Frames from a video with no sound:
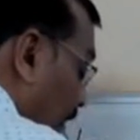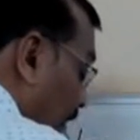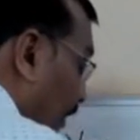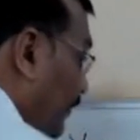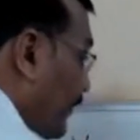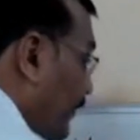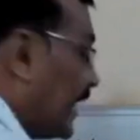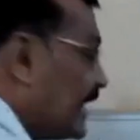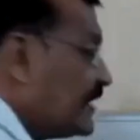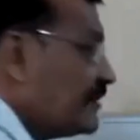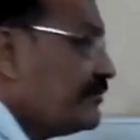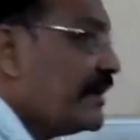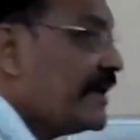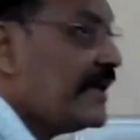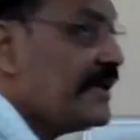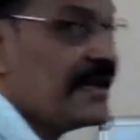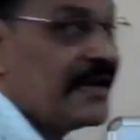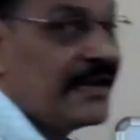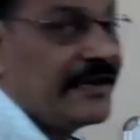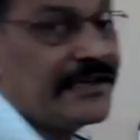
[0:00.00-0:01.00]
And that's
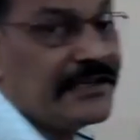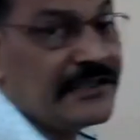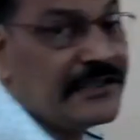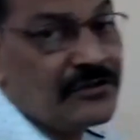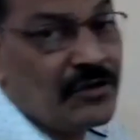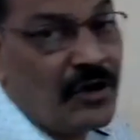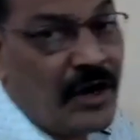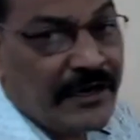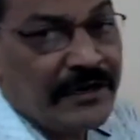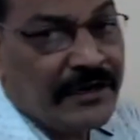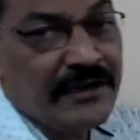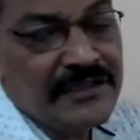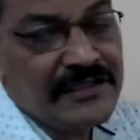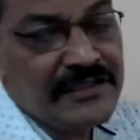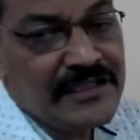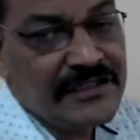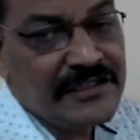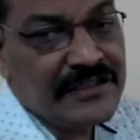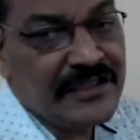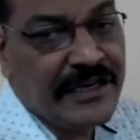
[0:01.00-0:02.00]
why it is not
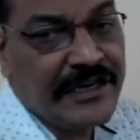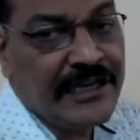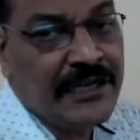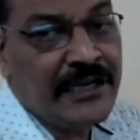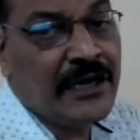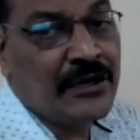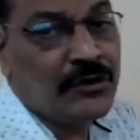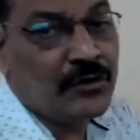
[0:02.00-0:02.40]
necessary